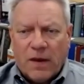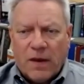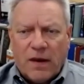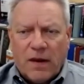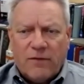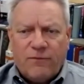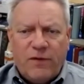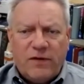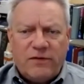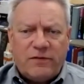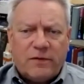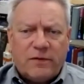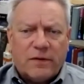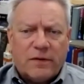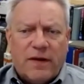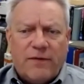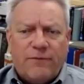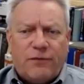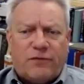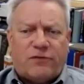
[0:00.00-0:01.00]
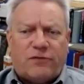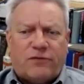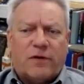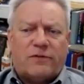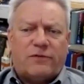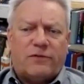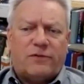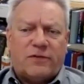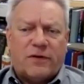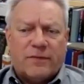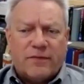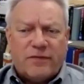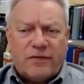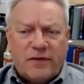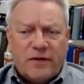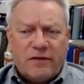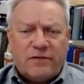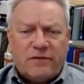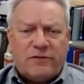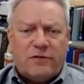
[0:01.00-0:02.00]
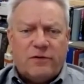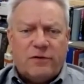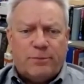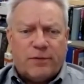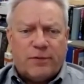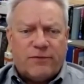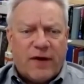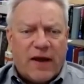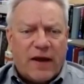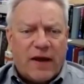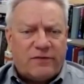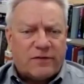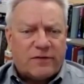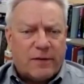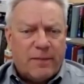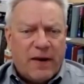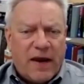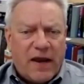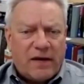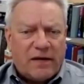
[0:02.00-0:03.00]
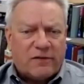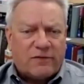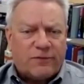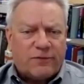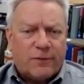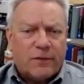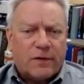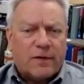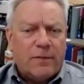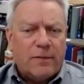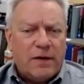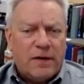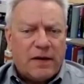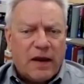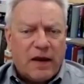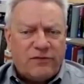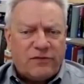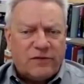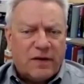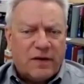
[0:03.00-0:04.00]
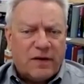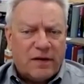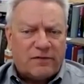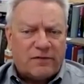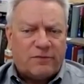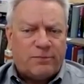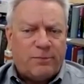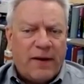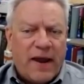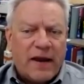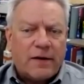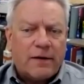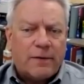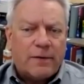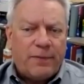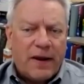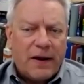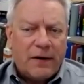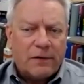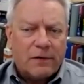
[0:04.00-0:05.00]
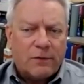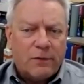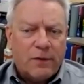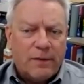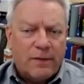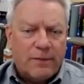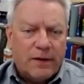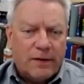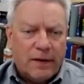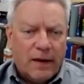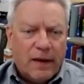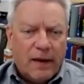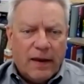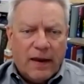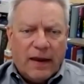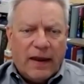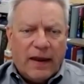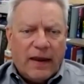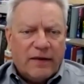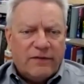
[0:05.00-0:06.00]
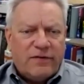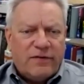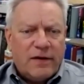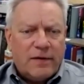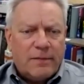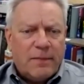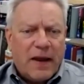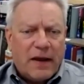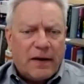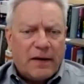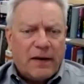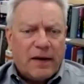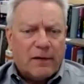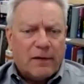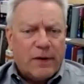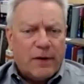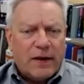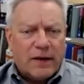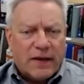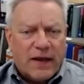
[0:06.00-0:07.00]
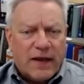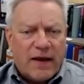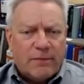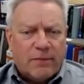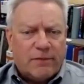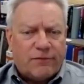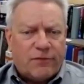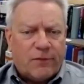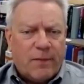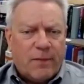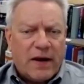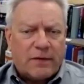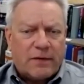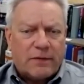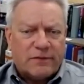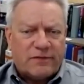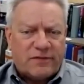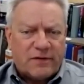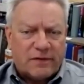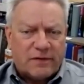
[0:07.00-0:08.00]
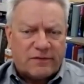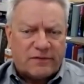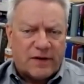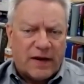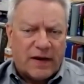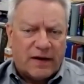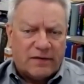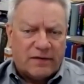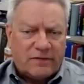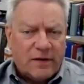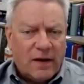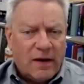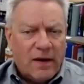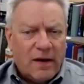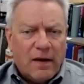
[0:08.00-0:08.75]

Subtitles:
and physical infrastructure services to provide schematics for communication huts, backup power equipment, antenna mounting, and realignment for macro cell sites.